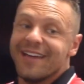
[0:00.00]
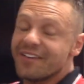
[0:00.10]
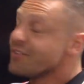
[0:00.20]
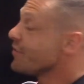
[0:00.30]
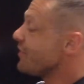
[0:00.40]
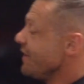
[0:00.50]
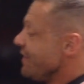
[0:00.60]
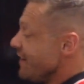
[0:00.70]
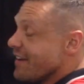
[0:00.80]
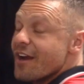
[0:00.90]
Next, you'll see
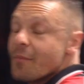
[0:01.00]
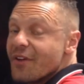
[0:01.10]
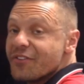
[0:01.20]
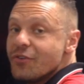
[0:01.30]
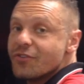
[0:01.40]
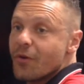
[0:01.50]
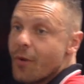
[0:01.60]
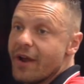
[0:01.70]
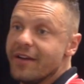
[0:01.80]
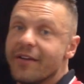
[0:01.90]
the caramel sutra
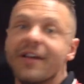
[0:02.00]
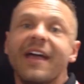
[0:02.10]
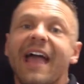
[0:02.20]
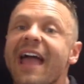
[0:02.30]
right here.